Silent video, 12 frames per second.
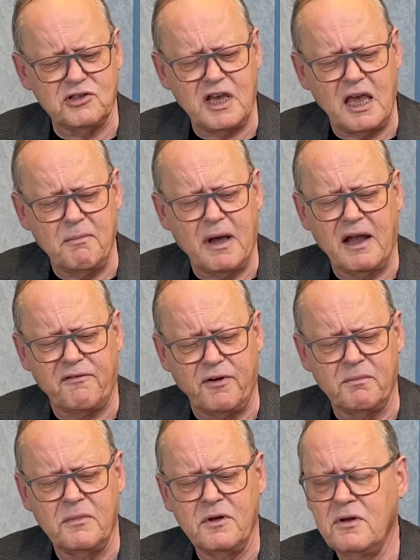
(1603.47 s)
came back
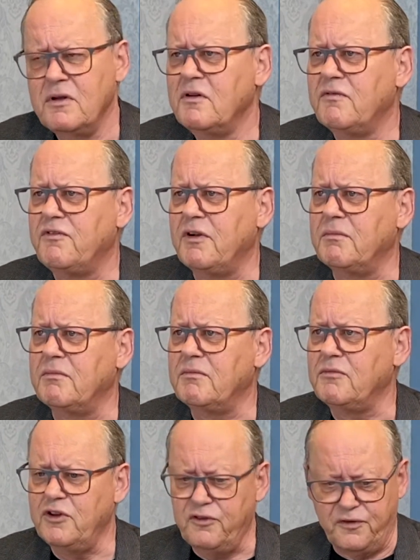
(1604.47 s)
from
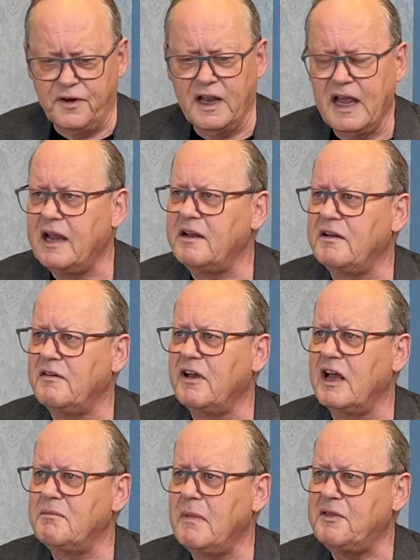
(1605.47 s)
Newfoundland.
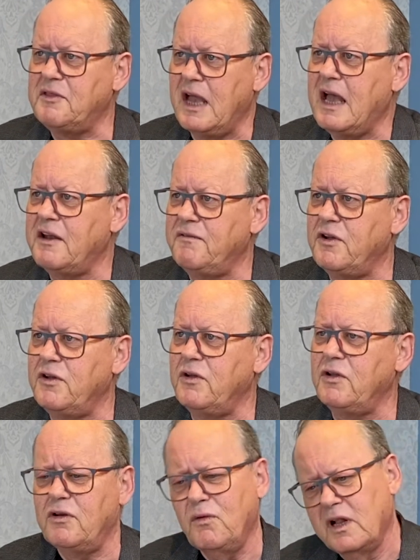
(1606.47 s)
I met the head of your
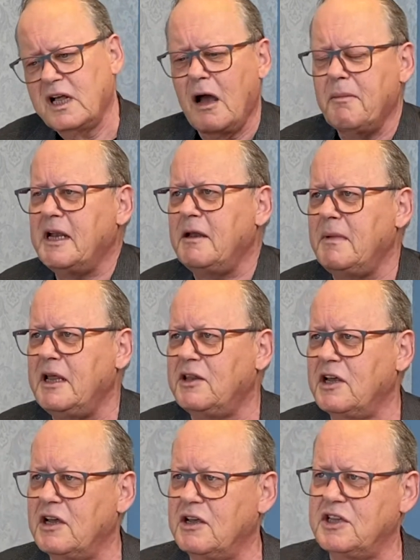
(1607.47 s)
union. Well, come in and meet
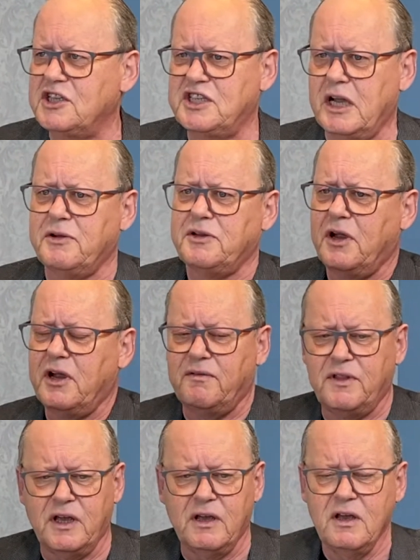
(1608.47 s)
the secretary
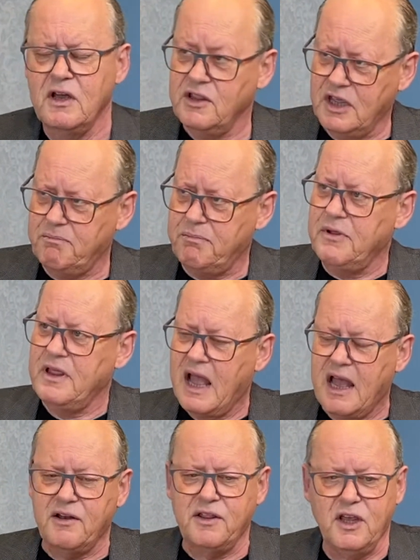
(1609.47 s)
of the
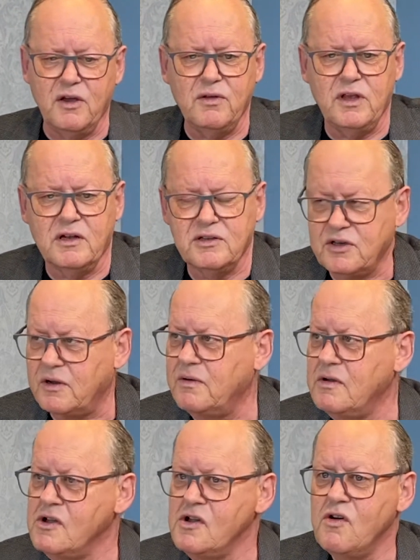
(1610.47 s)
head of the union.
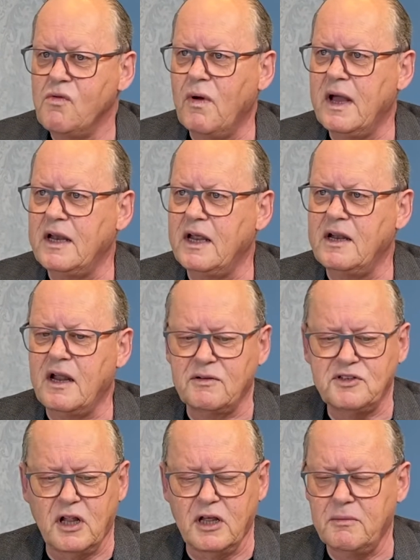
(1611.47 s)
So went in and I
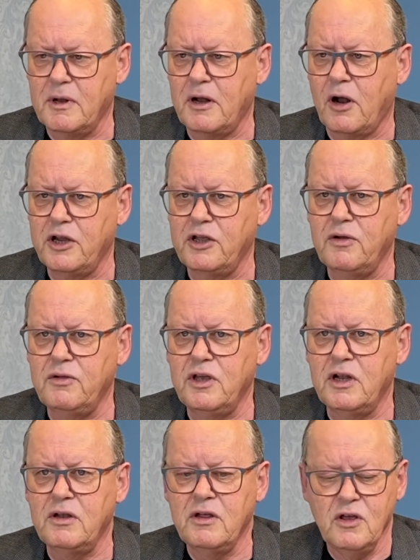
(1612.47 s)
was talking about our
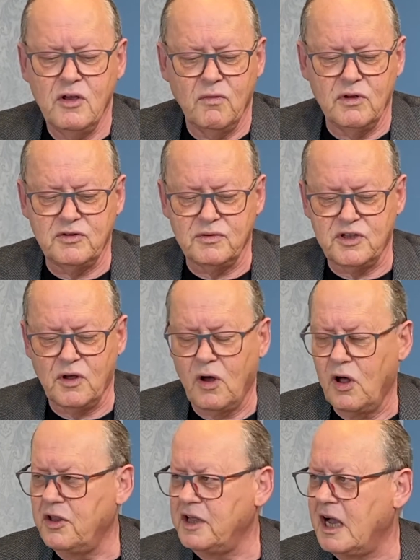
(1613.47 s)
union, which was
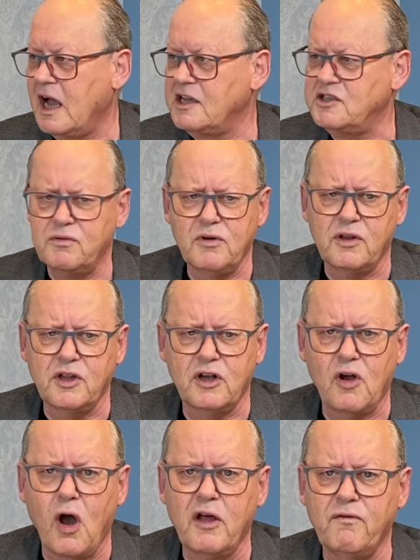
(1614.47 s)
all the guys who were on the
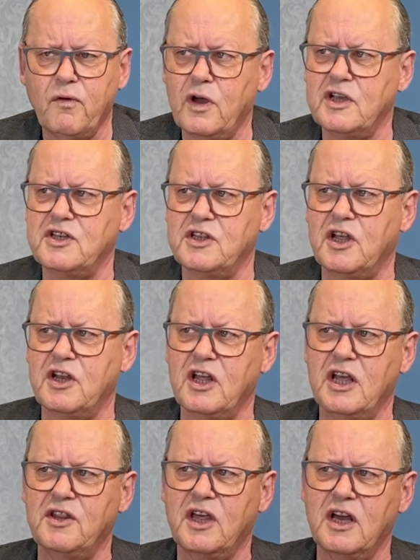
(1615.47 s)
convoys and
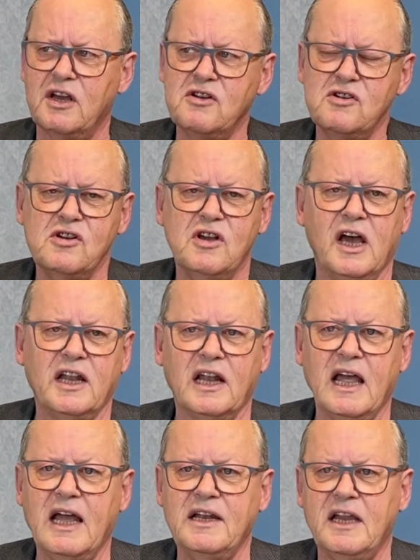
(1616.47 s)
in the
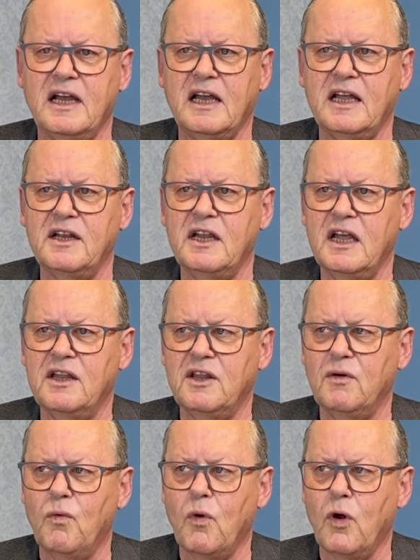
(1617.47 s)
Atlantic and in
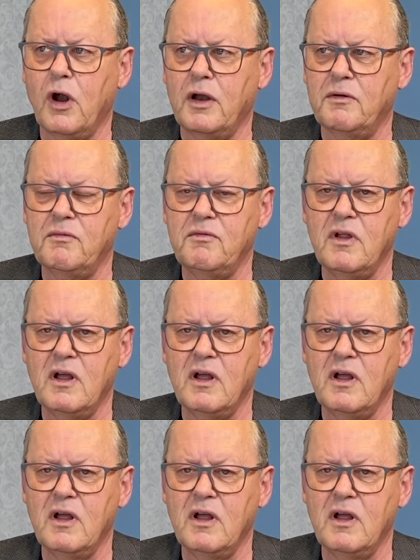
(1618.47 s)
the war. And